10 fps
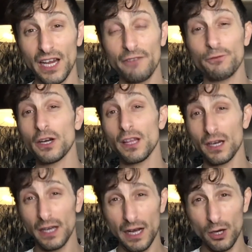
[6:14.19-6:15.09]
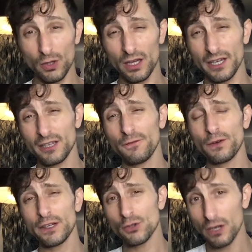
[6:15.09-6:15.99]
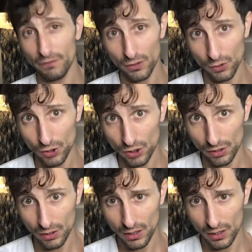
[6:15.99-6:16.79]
everything down, like the French Revolution,